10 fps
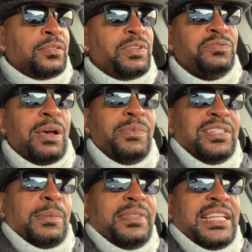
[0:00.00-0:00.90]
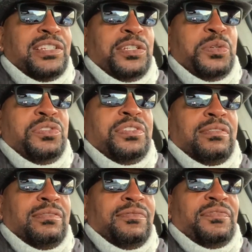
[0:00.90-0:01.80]
What's, what's up with these loose
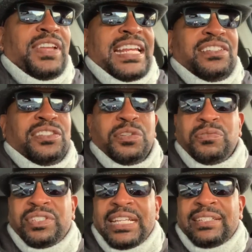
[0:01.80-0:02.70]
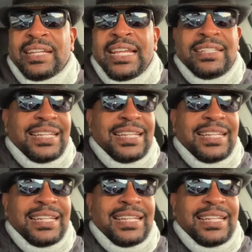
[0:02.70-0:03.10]
fitting suits these days?